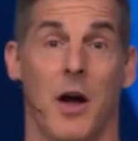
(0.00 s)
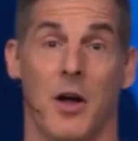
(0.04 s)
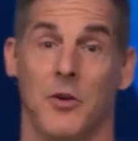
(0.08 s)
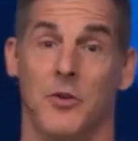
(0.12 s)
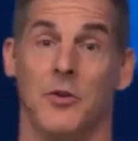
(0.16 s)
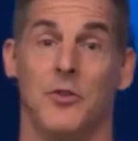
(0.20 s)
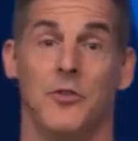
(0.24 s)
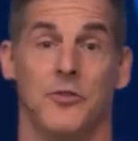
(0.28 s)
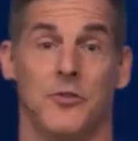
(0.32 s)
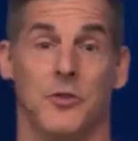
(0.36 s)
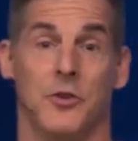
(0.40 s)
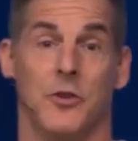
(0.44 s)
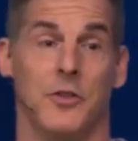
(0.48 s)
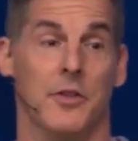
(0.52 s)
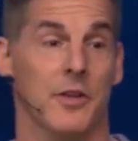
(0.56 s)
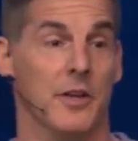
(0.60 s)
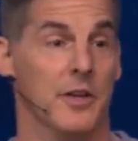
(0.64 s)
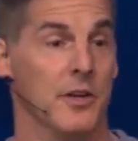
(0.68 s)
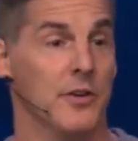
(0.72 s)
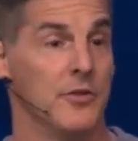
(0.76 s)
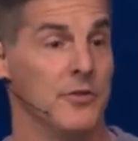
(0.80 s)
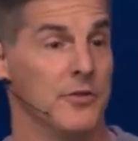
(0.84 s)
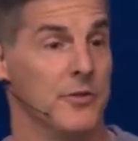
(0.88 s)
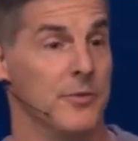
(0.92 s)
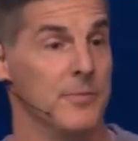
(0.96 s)
understood
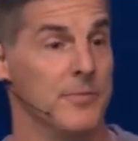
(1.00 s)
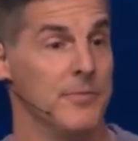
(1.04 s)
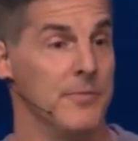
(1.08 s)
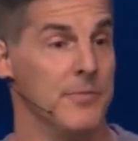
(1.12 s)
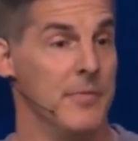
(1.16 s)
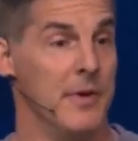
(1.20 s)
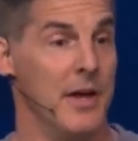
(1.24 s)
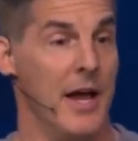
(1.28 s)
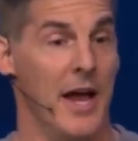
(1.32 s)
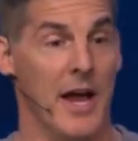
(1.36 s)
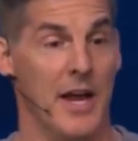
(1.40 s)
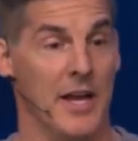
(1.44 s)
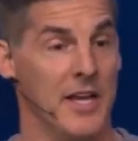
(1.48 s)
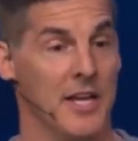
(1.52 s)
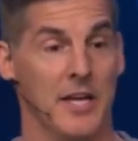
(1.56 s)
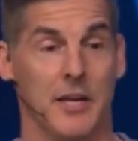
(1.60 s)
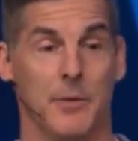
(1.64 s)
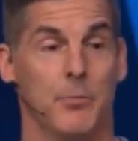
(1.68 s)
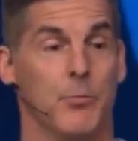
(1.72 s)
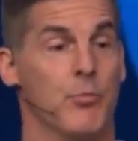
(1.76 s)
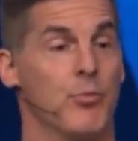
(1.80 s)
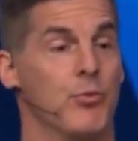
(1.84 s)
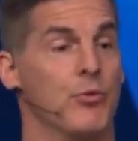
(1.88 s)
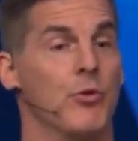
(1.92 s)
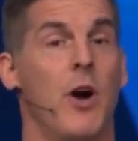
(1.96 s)
this and he
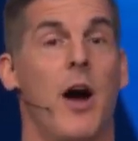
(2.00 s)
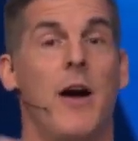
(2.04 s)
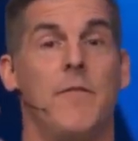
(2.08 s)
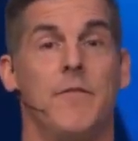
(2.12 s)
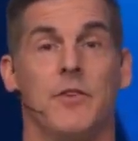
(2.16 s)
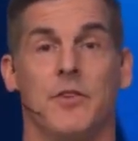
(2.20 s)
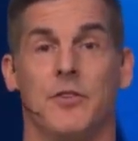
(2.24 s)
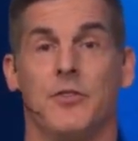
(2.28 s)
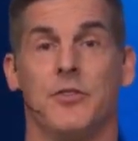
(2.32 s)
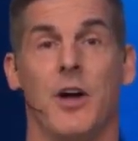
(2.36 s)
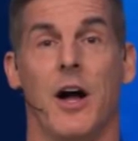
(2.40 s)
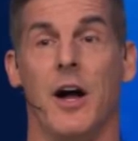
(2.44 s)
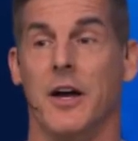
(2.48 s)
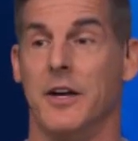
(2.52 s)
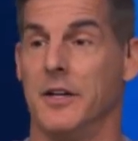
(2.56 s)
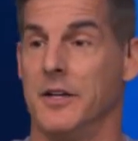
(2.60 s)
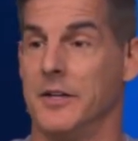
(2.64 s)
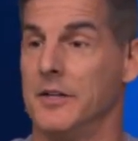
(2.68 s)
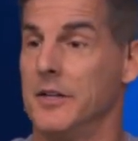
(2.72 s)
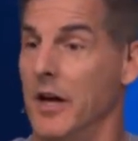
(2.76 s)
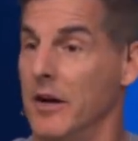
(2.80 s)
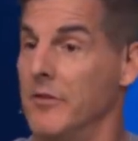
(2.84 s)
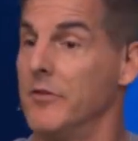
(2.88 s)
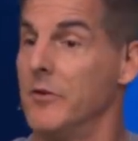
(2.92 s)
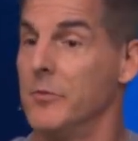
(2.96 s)
prophesied it
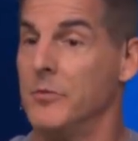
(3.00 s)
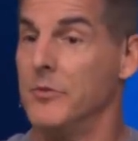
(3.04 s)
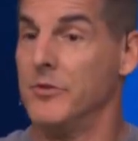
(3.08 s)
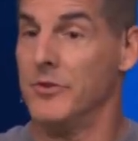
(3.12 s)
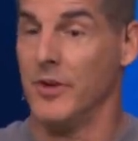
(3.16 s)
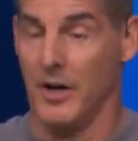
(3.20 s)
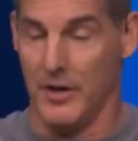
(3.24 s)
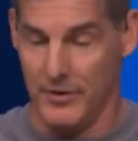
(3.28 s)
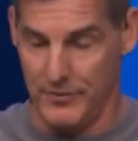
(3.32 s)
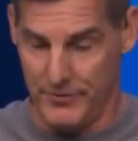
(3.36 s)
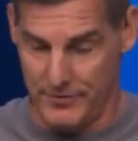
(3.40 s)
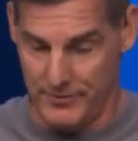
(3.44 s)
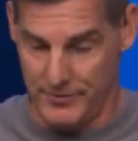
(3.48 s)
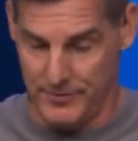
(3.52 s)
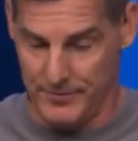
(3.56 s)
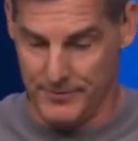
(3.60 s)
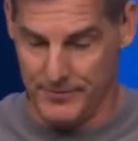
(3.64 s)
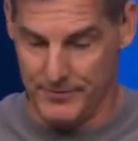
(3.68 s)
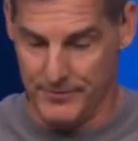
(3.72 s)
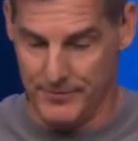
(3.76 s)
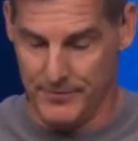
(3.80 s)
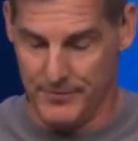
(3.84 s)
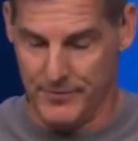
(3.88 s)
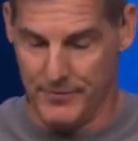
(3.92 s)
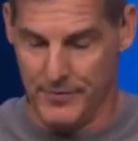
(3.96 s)
of himself.
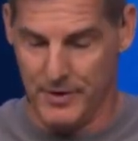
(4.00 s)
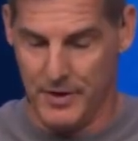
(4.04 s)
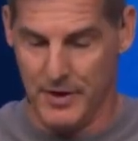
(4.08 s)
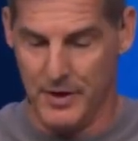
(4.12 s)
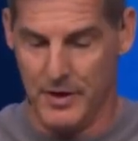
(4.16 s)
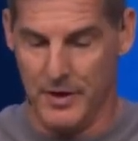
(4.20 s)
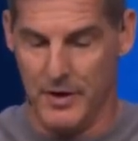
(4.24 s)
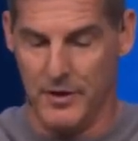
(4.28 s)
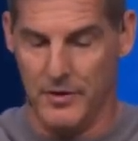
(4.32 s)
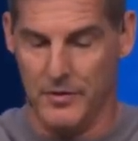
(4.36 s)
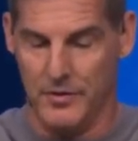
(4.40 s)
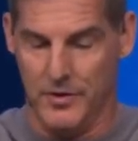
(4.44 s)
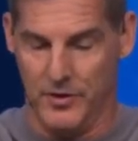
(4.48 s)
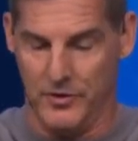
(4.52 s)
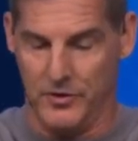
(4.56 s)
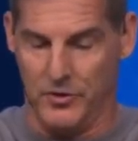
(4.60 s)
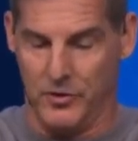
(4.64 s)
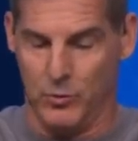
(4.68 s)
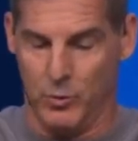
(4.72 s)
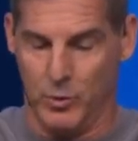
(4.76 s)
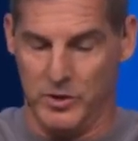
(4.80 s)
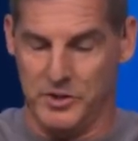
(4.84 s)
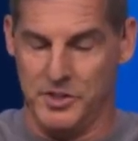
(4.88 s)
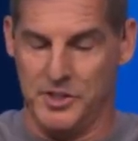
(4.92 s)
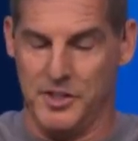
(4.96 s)
This
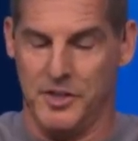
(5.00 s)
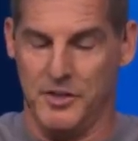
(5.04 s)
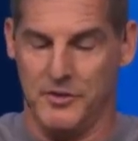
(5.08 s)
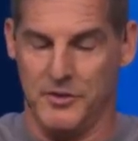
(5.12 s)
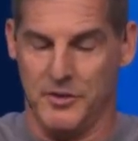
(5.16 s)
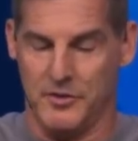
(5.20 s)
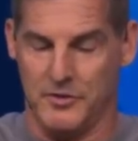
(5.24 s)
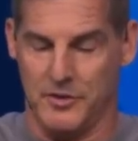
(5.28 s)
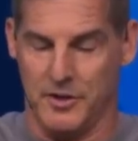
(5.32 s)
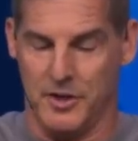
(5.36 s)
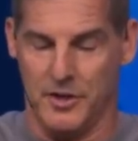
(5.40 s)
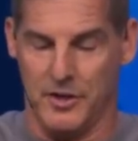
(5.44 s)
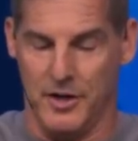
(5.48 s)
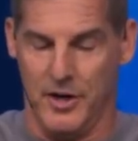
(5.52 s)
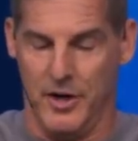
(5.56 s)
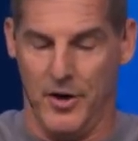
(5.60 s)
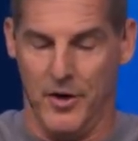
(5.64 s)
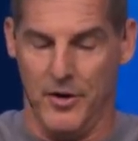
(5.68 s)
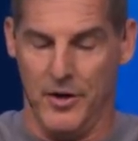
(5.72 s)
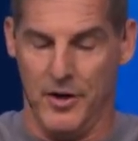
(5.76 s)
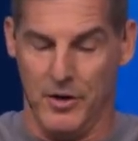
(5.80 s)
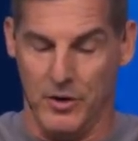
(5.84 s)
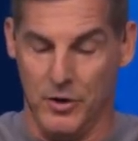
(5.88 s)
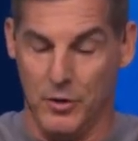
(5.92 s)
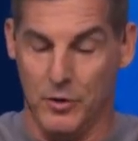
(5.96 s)
is what Jesus
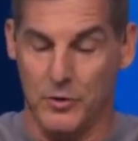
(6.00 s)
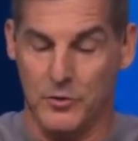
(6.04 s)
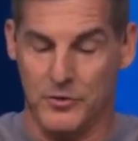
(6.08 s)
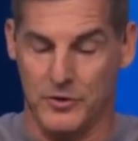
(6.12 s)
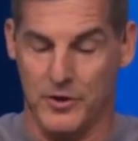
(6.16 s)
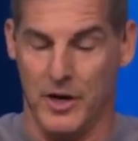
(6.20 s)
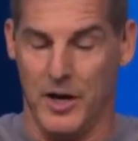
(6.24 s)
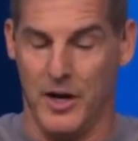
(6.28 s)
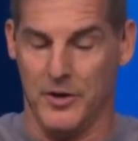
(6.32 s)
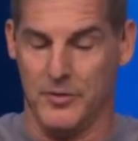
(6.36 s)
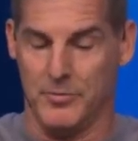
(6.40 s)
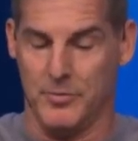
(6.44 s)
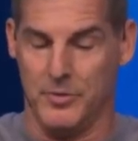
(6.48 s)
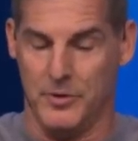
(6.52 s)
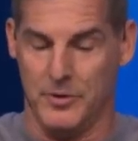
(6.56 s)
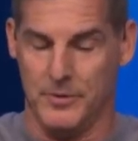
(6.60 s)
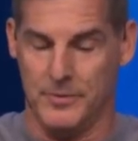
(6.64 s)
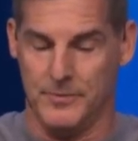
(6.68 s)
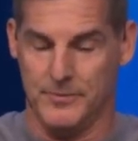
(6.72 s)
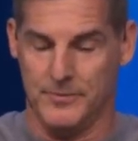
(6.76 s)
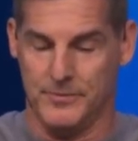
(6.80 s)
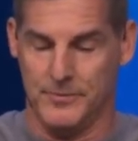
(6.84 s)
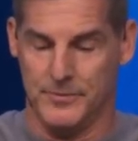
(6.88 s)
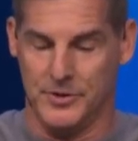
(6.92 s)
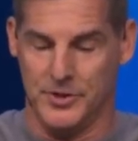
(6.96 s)
declared in Luke's gospel
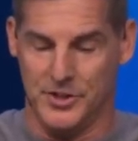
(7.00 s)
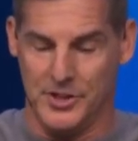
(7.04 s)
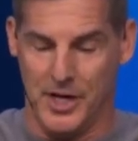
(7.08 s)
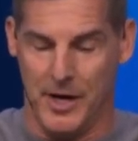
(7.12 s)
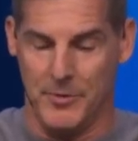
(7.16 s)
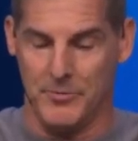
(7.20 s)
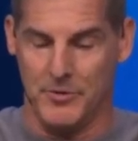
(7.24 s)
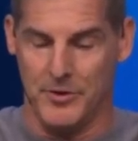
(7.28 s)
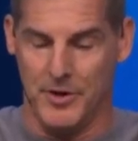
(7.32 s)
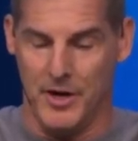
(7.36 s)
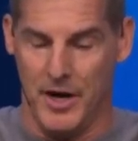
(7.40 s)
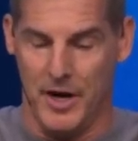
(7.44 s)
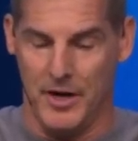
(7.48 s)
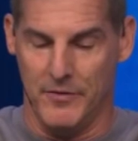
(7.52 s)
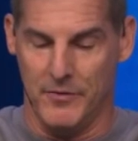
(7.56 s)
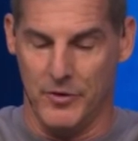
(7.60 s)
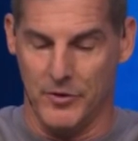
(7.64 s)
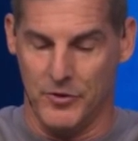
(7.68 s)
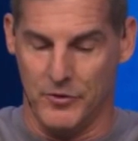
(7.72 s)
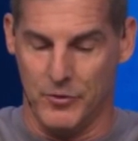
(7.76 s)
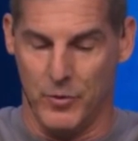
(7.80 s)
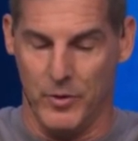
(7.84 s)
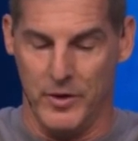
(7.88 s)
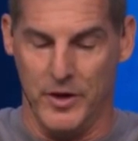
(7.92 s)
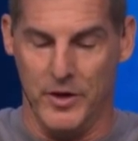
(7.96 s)
chapter 9,
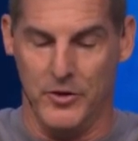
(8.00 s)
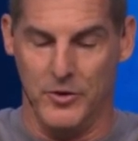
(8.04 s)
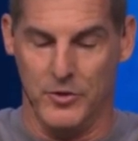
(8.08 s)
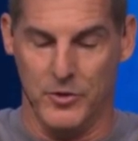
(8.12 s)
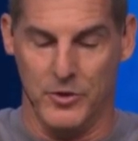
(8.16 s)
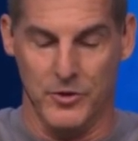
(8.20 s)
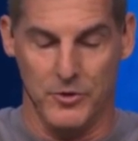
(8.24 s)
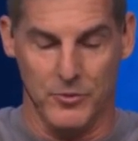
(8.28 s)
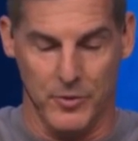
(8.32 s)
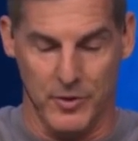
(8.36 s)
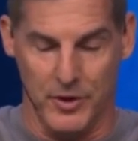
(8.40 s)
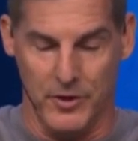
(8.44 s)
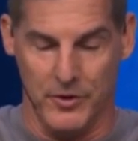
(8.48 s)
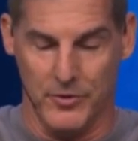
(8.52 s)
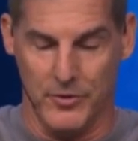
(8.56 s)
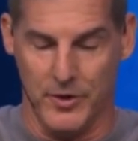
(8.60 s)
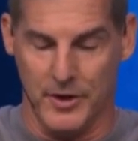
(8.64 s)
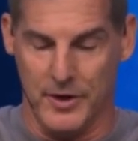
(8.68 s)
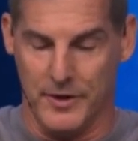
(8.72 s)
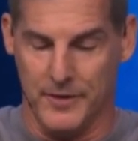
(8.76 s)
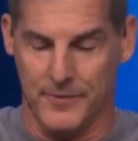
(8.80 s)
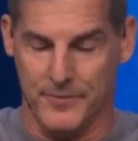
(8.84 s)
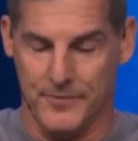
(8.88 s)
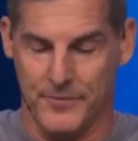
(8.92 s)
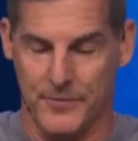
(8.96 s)
verse 22 and 23.